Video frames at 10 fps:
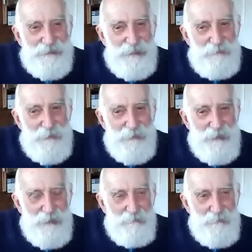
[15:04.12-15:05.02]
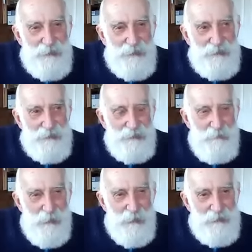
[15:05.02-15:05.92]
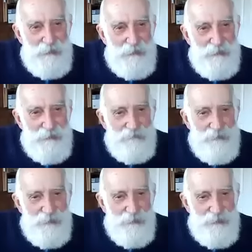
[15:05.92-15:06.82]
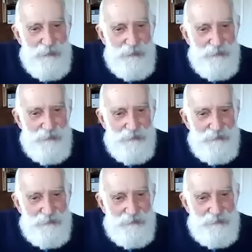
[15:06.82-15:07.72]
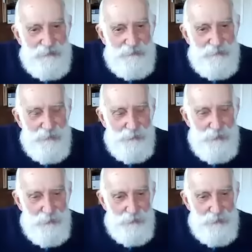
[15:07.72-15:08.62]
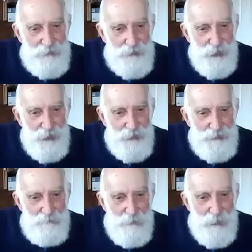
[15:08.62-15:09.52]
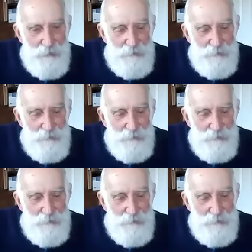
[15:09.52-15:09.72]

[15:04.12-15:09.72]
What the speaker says: keep doing it, my dears, even though it's lost its shine.